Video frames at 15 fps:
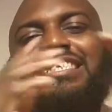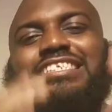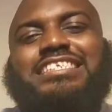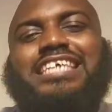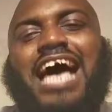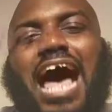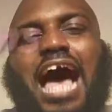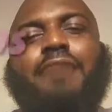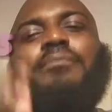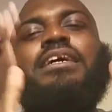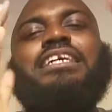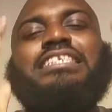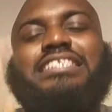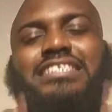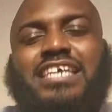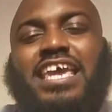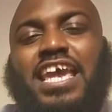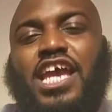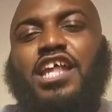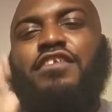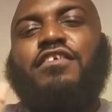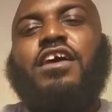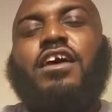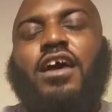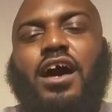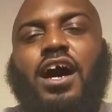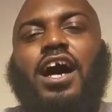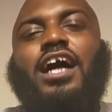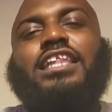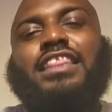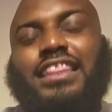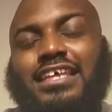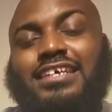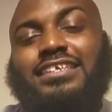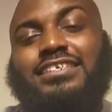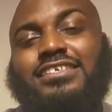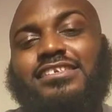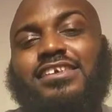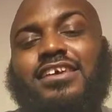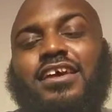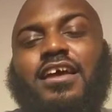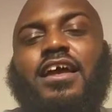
top 10 list.